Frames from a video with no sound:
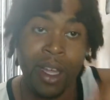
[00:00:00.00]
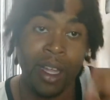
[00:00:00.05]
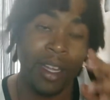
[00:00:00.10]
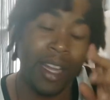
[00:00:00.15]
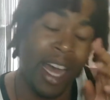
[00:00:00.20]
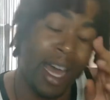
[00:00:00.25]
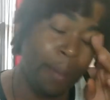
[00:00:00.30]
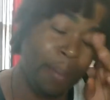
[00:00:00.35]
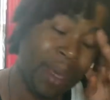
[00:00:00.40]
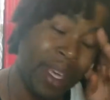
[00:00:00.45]

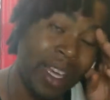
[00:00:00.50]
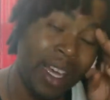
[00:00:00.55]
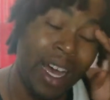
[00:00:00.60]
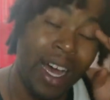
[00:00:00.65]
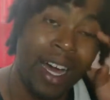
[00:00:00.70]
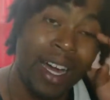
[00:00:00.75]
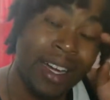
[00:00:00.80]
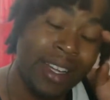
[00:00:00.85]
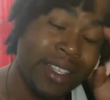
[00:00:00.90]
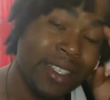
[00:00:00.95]
not being
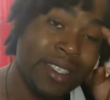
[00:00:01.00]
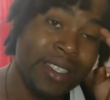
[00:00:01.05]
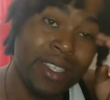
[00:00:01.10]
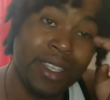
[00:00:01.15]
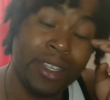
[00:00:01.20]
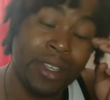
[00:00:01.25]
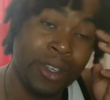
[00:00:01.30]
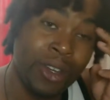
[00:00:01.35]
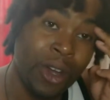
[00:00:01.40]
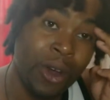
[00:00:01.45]
honest,
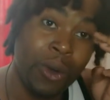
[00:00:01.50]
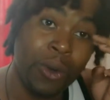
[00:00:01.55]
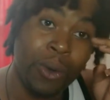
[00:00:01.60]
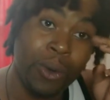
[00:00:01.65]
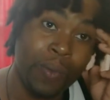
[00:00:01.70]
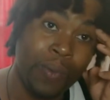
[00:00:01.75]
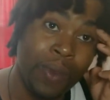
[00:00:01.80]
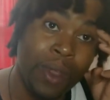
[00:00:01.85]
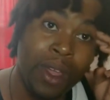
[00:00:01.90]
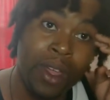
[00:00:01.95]

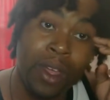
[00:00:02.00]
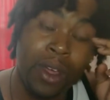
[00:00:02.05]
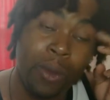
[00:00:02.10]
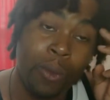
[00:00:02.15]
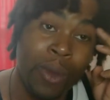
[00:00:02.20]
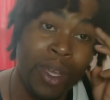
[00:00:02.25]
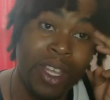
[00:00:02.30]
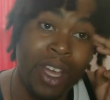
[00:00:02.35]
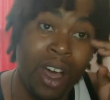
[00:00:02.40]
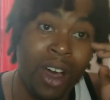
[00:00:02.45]

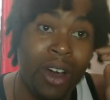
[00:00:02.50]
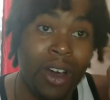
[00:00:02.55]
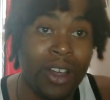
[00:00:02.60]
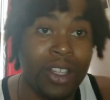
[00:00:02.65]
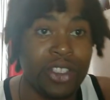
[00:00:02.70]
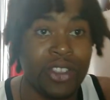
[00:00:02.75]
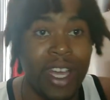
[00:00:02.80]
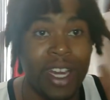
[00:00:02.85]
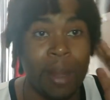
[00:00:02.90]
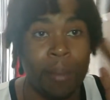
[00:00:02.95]
when y'all
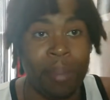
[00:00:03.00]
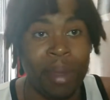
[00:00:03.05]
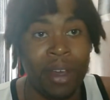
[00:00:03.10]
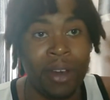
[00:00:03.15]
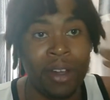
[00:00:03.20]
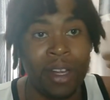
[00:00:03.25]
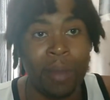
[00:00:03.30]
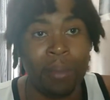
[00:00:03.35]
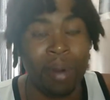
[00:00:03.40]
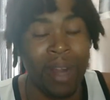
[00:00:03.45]
trying to
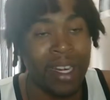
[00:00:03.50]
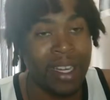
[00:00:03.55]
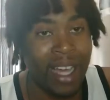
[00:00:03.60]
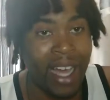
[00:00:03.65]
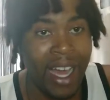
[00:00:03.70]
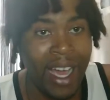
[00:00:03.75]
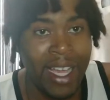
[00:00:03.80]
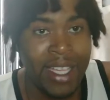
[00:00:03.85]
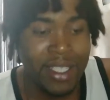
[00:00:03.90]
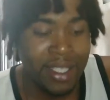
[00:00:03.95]
build and break the
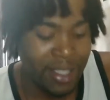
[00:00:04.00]
ice,